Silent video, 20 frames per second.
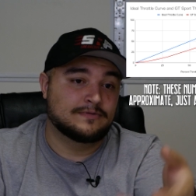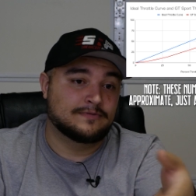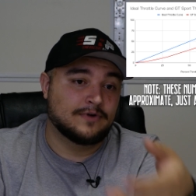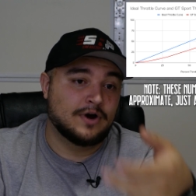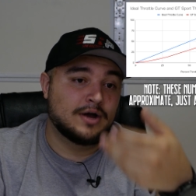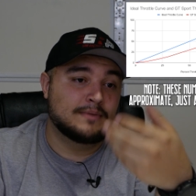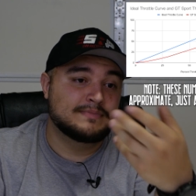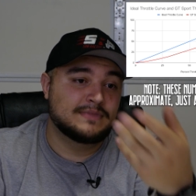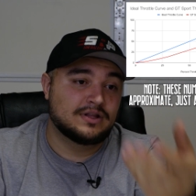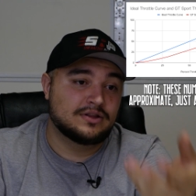
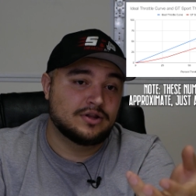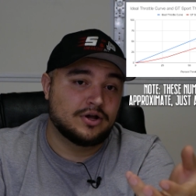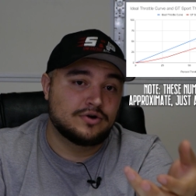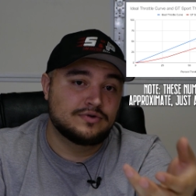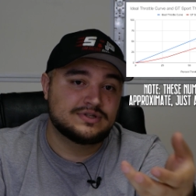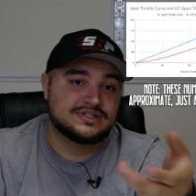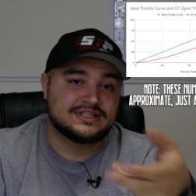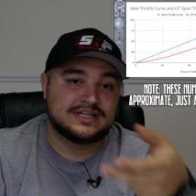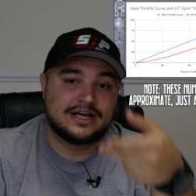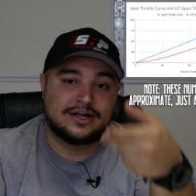from the
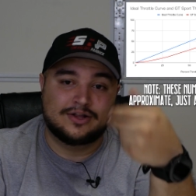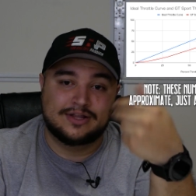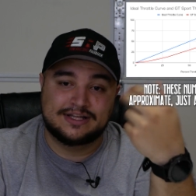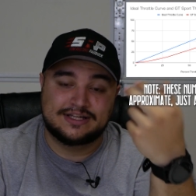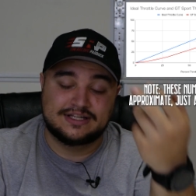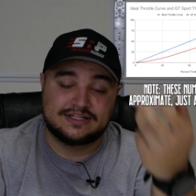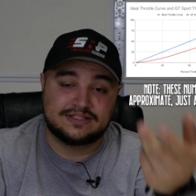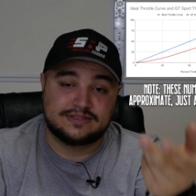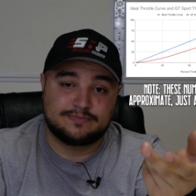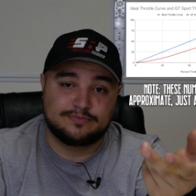load cell
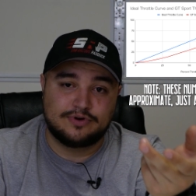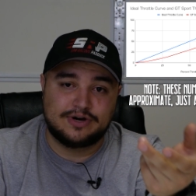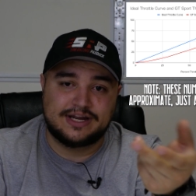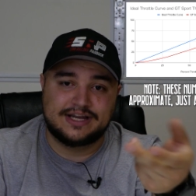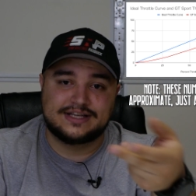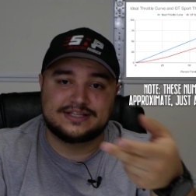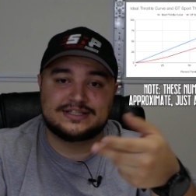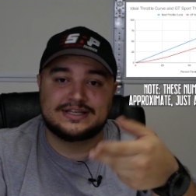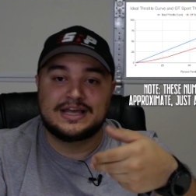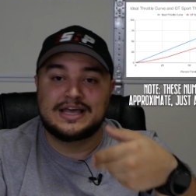and the
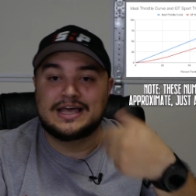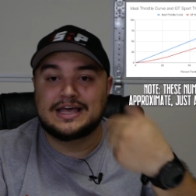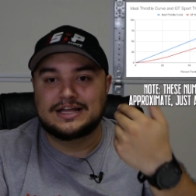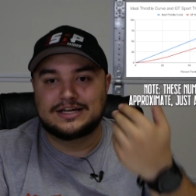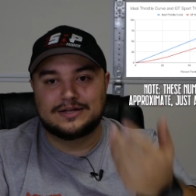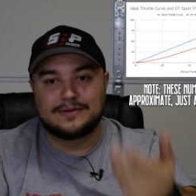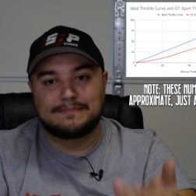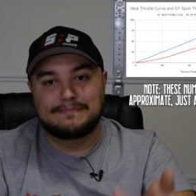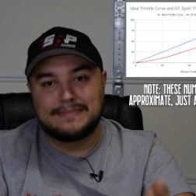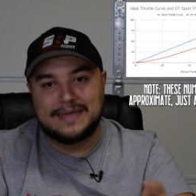springs
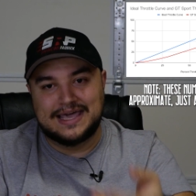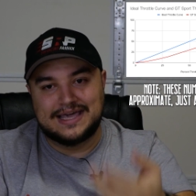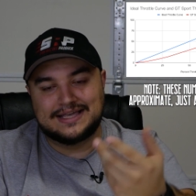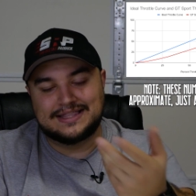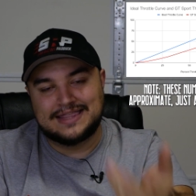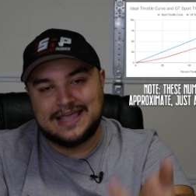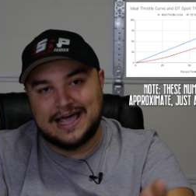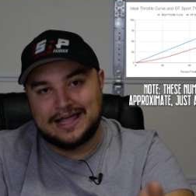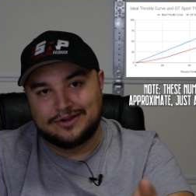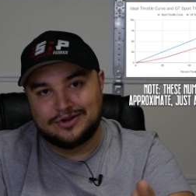to
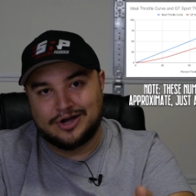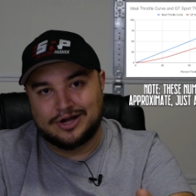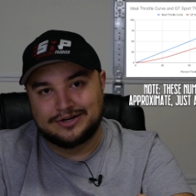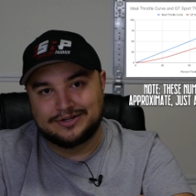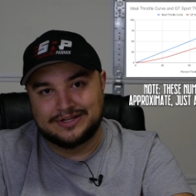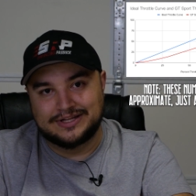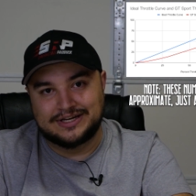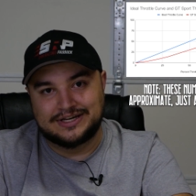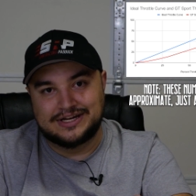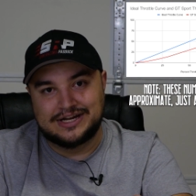make that
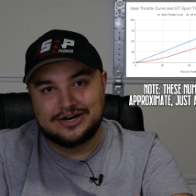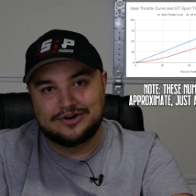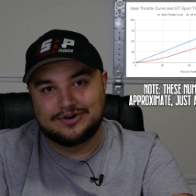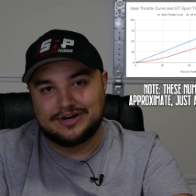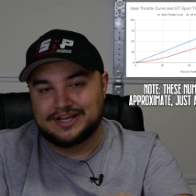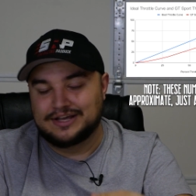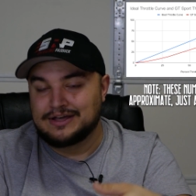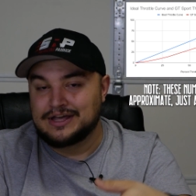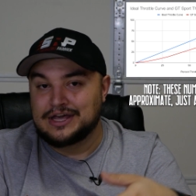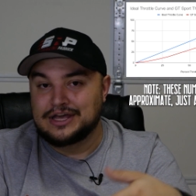
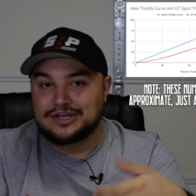non-linearity.